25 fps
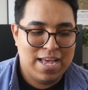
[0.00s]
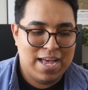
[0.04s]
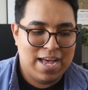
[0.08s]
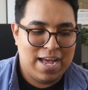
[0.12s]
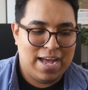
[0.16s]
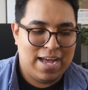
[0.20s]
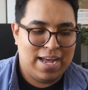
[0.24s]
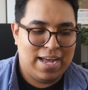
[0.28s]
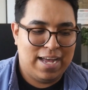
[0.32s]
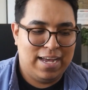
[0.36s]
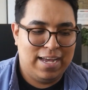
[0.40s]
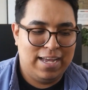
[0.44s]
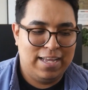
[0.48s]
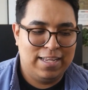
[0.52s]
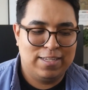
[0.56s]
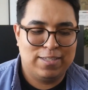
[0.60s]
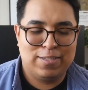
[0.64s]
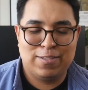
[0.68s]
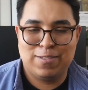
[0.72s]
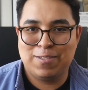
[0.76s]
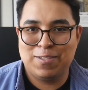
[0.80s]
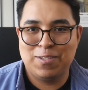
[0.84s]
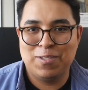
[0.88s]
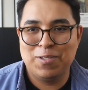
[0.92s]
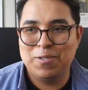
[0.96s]

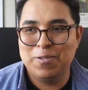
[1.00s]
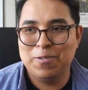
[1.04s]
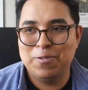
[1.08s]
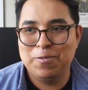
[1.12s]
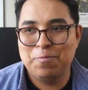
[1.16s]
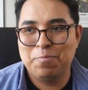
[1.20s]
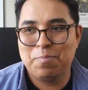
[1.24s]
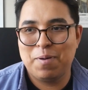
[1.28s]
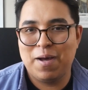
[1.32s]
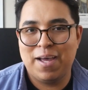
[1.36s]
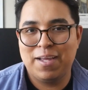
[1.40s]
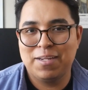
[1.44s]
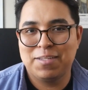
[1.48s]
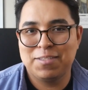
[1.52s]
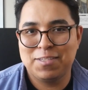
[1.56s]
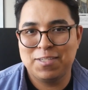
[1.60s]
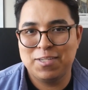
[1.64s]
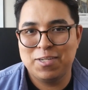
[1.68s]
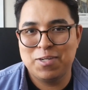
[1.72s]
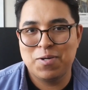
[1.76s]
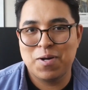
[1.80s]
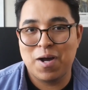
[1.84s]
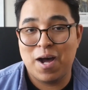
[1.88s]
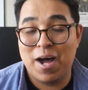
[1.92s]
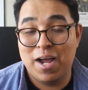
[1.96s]

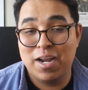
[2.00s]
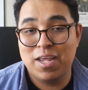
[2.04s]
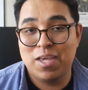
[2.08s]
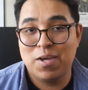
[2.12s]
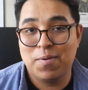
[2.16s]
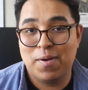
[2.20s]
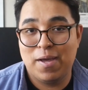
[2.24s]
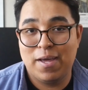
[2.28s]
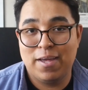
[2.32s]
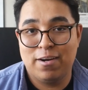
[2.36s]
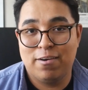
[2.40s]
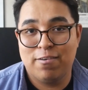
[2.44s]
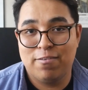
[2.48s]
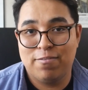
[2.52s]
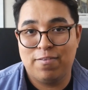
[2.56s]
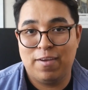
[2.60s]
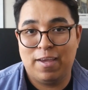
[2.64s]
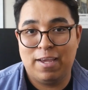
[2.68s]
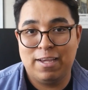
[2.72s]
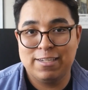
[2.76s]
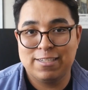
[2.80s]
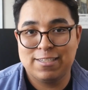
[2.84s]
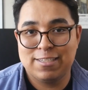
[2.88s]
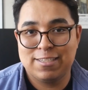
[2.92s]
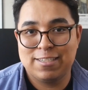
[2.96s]
2x2 audio
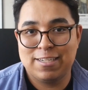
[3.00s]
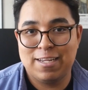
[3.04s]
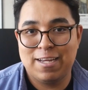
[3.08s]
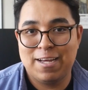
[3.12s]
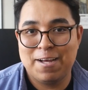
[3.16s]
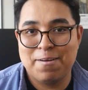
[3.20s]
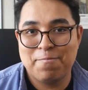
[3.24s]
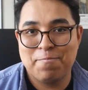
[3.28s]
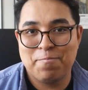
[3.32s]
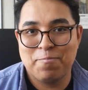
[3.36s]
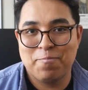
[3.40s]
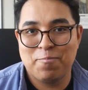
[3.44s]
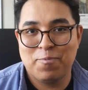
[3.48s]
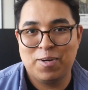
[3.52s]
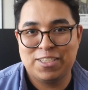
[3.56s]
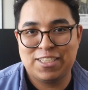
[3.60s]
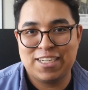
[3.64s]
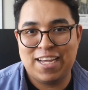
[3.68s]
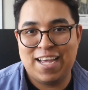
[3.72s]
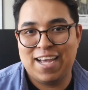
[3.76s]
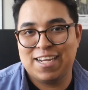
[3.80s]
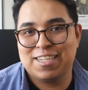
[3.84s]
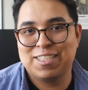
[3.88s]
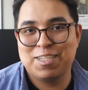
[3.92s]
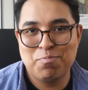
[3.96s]
interface, which
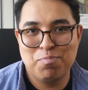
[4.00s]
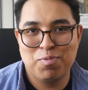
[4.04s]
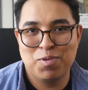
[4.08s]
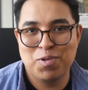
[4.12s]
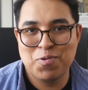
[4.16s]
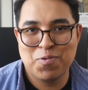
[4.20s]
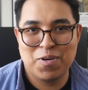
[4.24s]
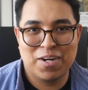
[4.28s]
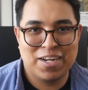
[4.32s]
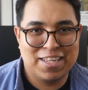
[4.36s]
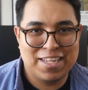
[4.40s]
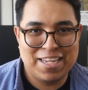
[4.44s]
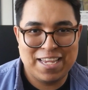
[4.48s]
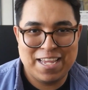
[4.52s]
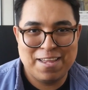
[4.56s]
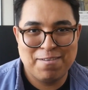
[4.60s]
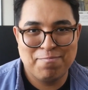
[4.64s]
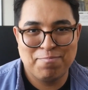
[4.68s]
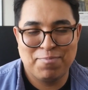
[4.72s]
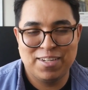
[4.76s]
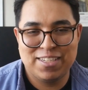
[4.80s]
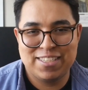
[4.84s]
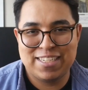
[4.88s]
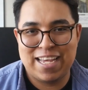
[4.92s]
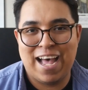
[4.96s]
I actually blew one of the
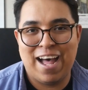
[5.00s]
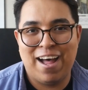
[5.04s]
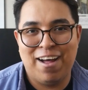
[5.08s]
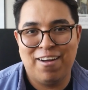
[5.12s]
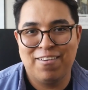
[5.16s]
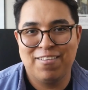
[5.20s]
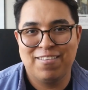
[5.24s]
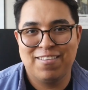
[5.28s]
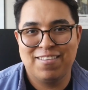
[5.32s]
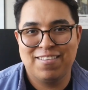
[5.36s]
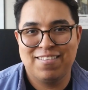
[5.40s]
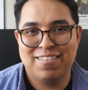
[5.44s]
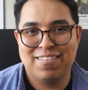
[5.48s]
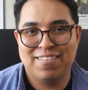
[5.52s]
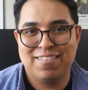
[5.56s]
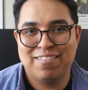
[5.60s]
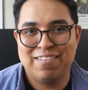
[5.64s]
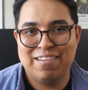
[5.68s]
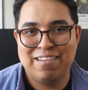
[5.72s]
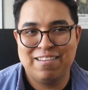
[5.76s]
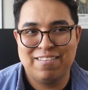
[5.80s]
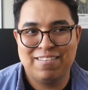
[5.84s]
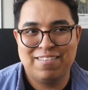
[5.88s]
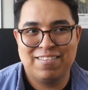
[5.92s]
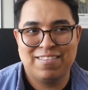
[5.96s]
inputs out
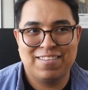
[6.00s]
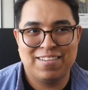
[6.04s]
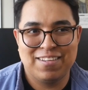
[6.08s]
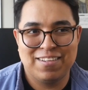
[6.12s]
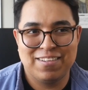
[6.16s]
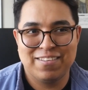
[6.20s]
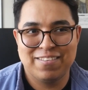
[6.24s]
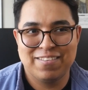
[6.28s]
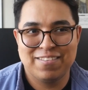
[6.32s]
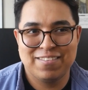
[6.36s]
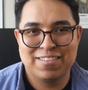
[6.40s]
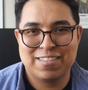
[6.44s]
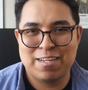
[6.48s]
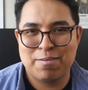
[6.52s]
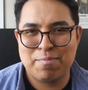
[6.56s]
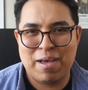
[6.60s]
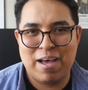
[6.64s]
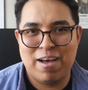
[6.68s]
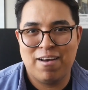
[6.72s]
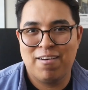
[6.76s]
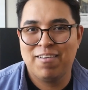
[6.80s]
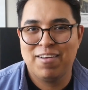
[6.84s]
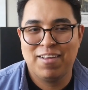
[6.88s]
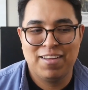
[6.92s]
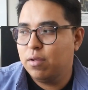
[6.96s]
to
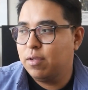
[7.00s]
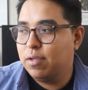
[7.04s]
somehow.